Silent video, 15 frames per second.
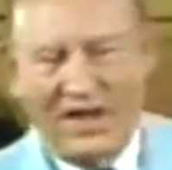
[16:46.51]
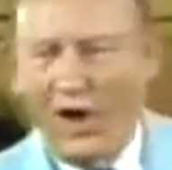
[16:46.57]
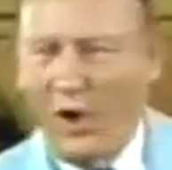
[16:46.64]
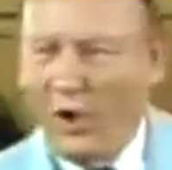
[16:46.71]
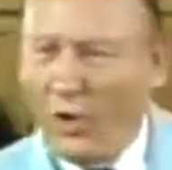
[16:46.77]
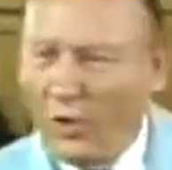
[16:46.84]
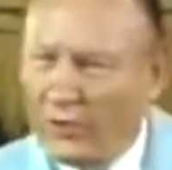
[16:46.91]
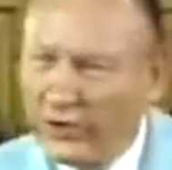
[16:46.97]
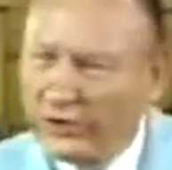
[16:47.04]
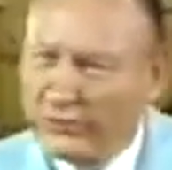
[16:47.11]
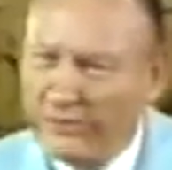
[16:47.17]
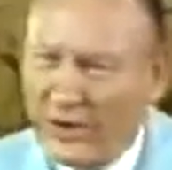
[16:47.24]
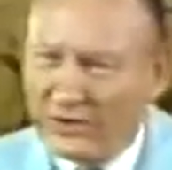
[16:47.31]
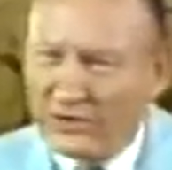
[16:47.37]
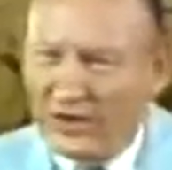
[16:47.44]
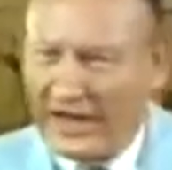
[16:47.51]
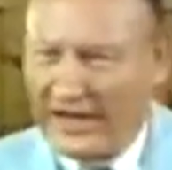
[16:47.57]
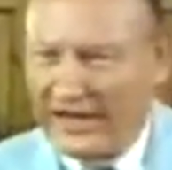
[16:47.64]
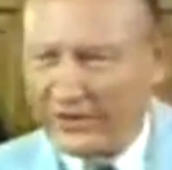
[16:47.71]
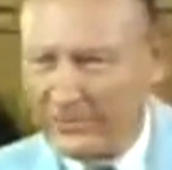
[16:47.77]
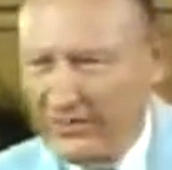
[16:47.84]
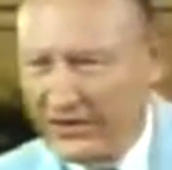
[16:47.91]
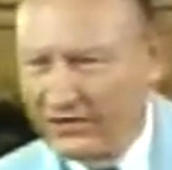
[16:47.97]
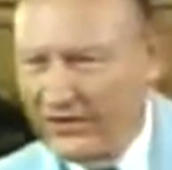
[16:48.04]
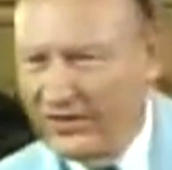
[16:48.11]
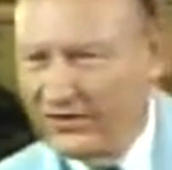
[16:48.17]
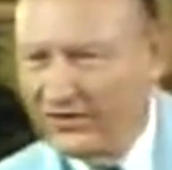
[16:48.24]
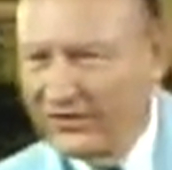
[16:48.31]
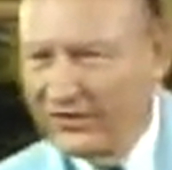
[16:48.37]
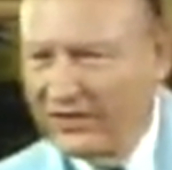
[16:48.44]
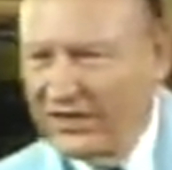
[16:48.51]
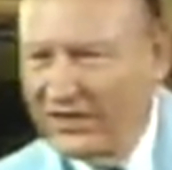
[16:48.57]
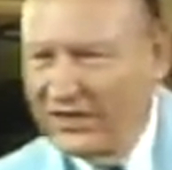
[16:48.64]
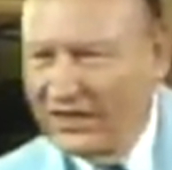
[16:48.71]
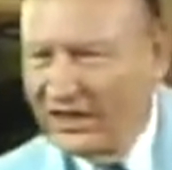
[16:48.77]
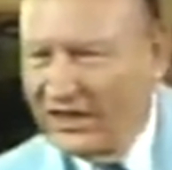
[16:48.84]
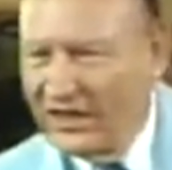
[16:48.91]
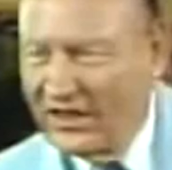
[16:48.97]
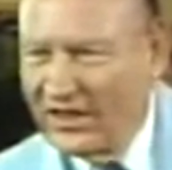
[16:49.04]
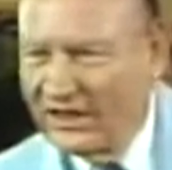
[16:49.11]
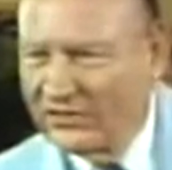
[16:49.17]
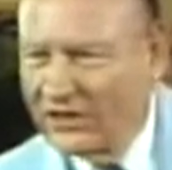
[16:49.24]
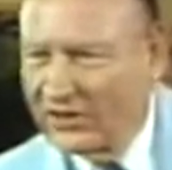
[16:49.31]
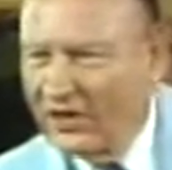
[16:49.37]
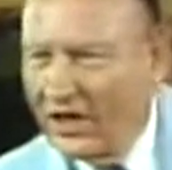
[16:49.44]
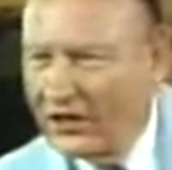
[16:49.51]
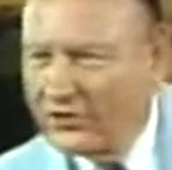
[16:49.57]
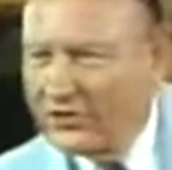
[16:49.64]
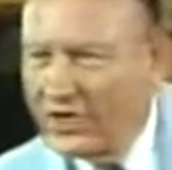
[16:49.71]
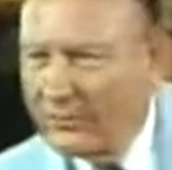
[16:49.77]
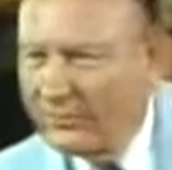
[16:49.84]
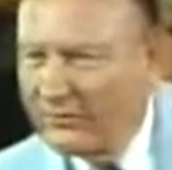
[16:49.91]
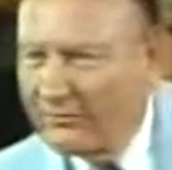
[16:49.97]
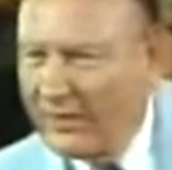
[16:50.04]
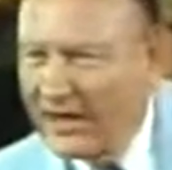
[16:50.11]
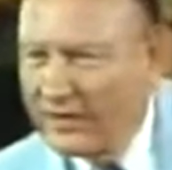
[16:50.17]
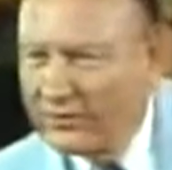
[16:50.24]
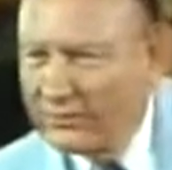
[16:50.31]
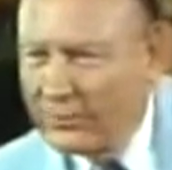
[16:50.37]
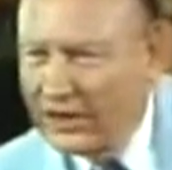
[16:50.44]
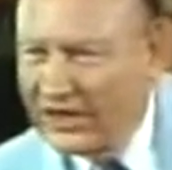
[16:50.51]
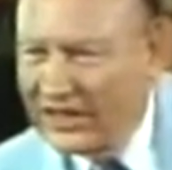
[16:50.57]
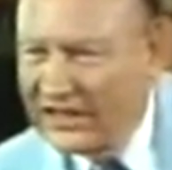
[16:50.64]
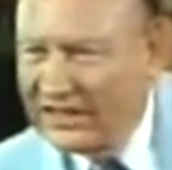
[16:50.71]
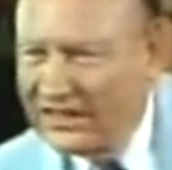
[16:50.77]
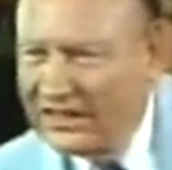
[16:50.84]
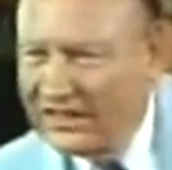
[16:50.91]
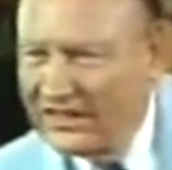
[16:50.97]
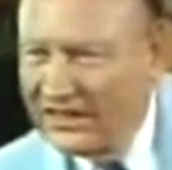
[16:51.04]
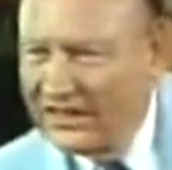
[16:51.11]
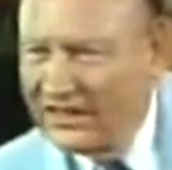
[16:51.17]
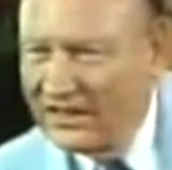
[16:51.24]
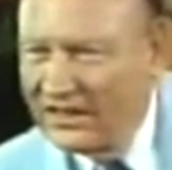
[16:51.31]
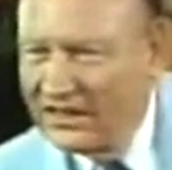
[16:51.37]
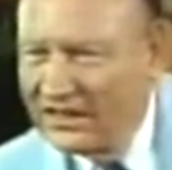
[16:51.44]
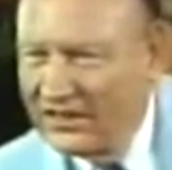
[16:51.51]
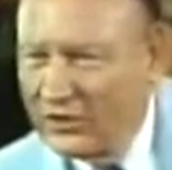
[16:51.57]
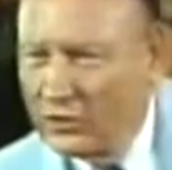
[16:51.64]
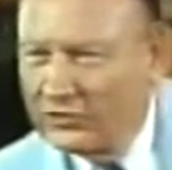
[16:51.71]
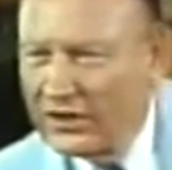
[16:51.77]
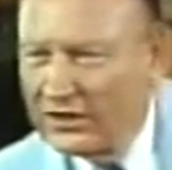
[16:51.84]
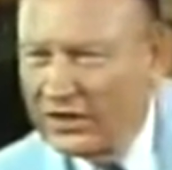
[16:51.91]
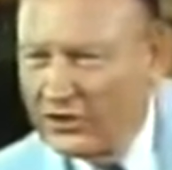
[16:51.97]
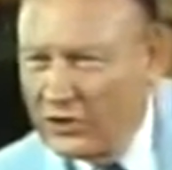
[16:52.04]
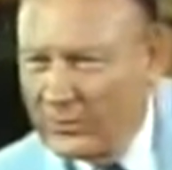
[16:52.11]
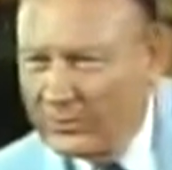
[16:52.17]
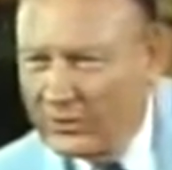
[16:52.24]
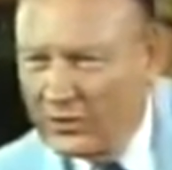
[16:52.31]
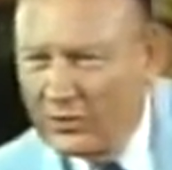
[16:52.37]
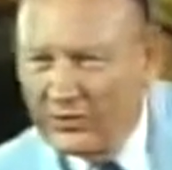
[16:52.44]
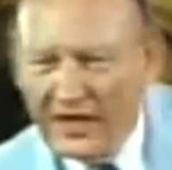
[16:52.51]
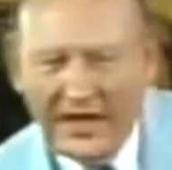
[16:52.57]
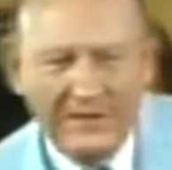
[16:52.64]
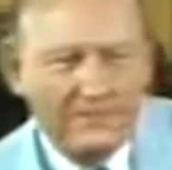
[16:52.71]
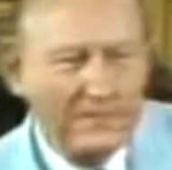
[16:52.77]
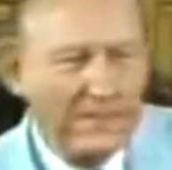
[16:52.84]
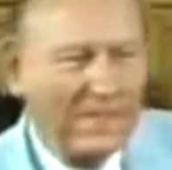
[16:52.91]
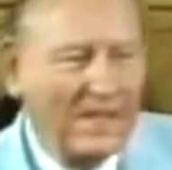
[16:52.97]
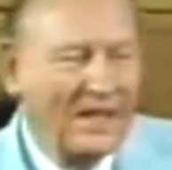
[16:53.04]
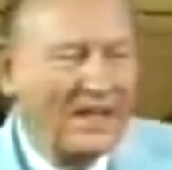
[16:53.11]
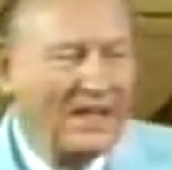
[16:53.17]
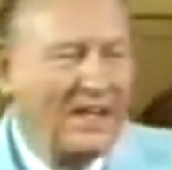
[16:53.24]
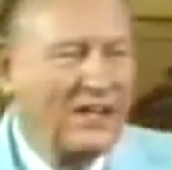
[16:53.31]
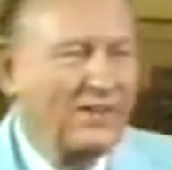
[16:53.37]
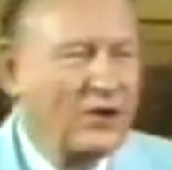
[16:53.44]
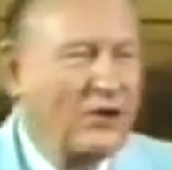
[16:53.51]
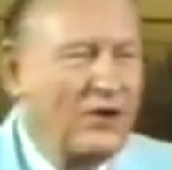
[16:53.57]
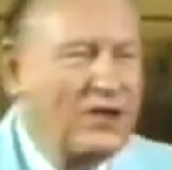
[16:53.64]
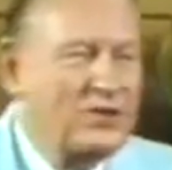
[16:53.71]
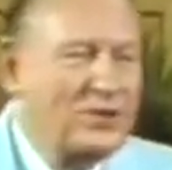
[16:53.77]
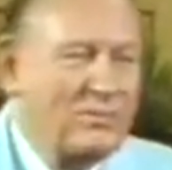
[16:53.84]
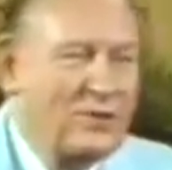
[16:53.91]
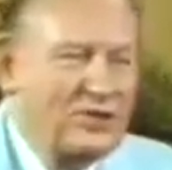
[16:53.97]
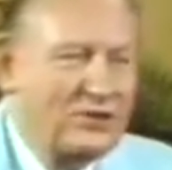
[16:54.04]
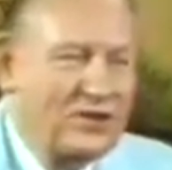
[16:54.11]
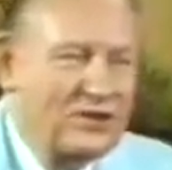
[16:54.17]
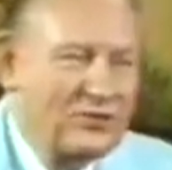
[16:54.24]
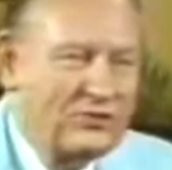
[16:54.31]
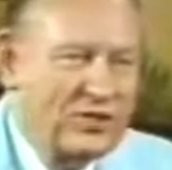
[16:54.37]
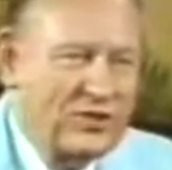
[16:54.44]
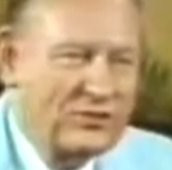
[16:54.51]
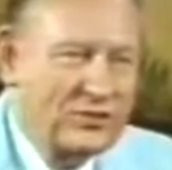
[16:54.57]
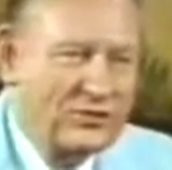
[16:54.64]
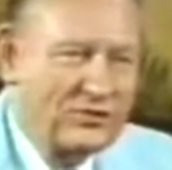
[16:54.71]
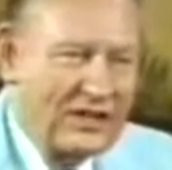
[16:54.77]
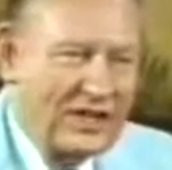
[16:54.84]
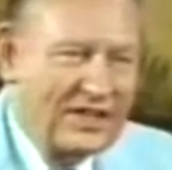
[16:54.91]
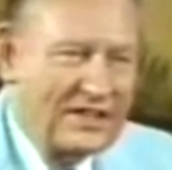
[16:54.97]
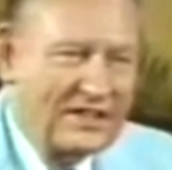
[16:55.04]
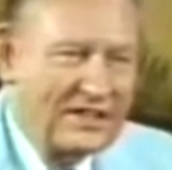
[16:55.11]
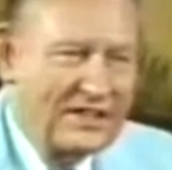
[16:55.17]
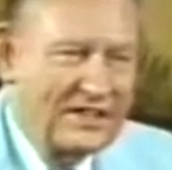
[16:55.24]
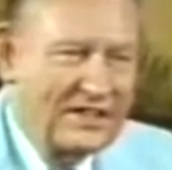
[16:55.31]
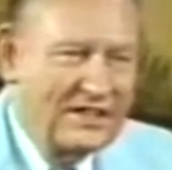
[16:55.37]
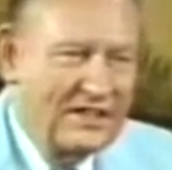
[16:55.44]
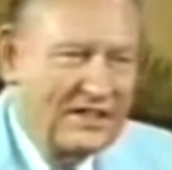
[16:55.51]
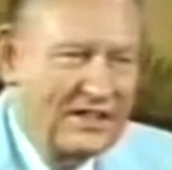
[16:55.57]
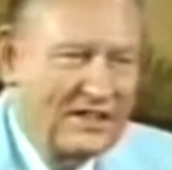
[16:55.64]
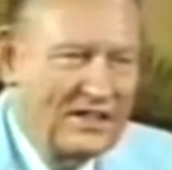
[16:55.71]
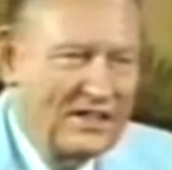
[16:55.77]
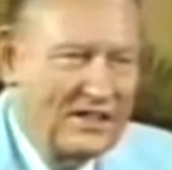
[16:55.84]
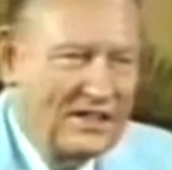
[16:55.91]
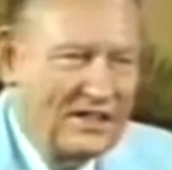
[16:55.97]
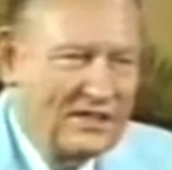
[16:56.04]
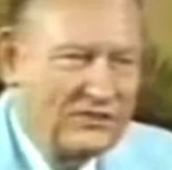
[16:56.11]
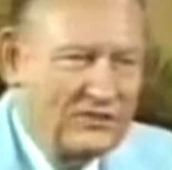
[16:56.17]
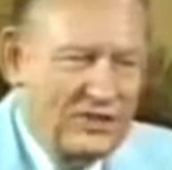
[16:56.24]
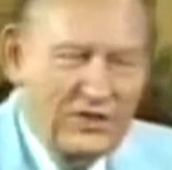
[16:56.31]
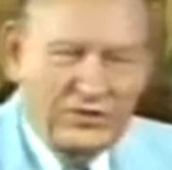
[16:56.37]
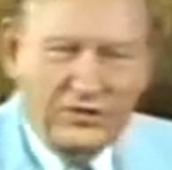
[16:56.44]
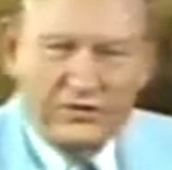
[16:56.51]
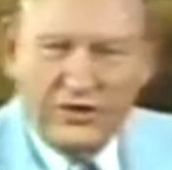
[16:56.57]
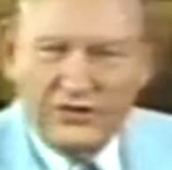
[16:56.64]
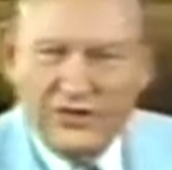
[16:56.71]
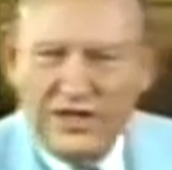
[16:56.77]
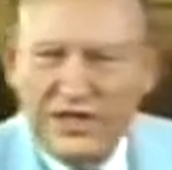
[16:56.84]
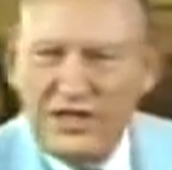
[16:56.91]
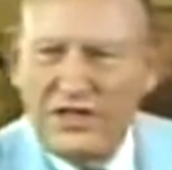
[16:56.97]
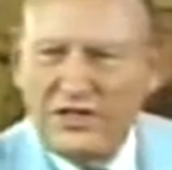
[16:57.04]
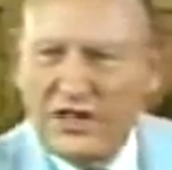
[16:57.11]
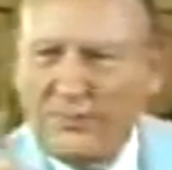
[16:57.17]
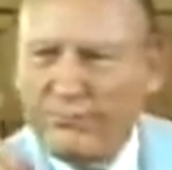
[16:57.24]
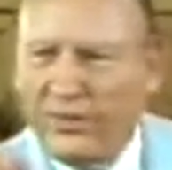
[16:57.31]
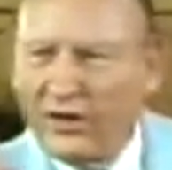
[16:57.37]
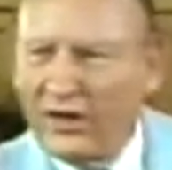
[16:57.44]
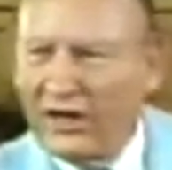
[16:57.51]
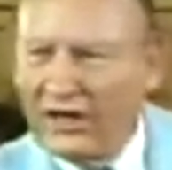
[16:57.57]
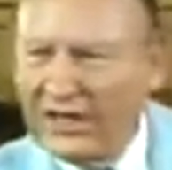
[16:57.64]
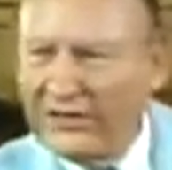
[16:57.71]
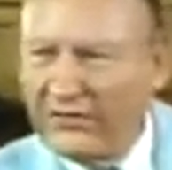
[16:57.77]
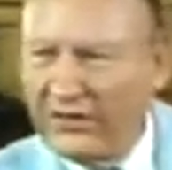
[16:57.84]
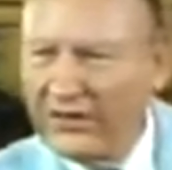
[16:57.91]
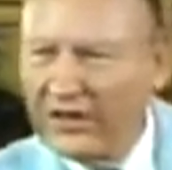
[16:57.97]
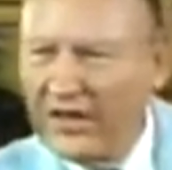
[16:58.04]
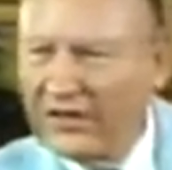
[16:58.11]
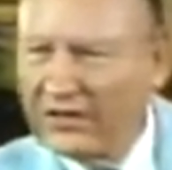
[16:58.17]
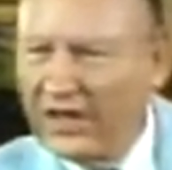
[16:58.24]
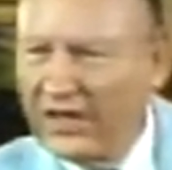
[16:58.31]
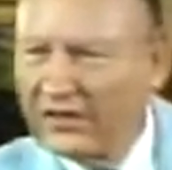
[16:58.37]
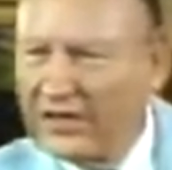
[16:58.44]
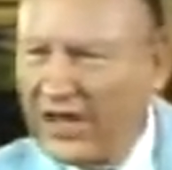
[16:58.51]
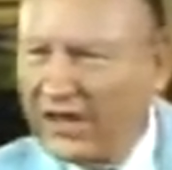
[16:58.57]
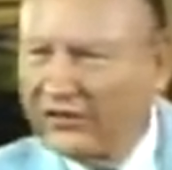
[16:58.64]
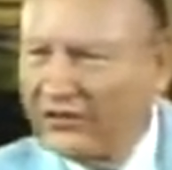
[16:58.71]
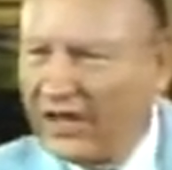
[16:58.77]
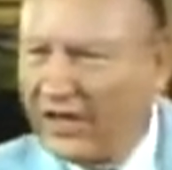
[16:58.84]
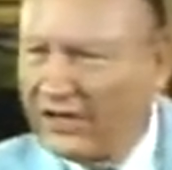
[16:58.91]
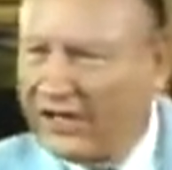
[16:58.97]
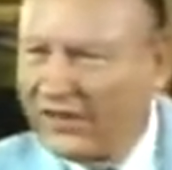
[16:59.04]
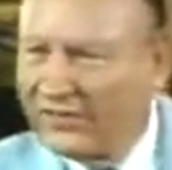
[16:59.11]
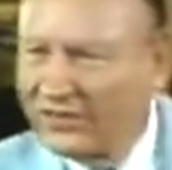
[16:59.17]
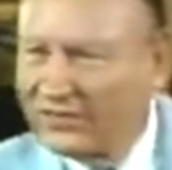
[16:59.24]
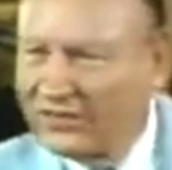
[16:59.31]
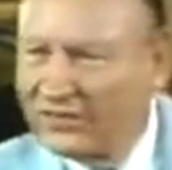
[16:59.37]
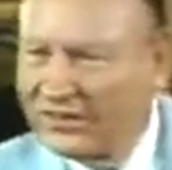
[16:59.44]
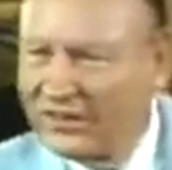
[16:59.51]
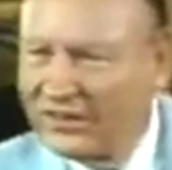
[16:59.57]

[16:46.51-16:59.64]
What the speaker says: All the specialized business is the concept of man's brain. You said, can you prove that? In the Great Commission, Jesus said it. Jesus says, he that believeth can cast out devils.